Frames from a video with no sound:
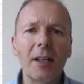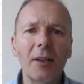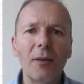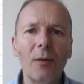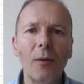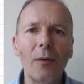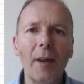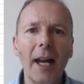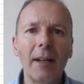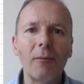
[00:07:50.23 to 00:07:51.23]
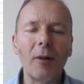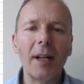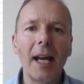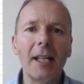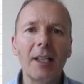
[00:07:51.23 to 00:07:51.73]
sure that what
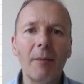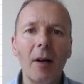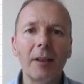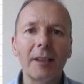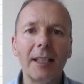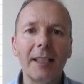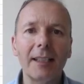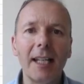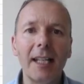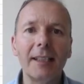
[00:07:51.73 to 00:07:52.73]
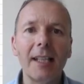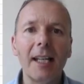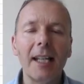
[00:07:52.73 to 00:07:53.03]
H M R C says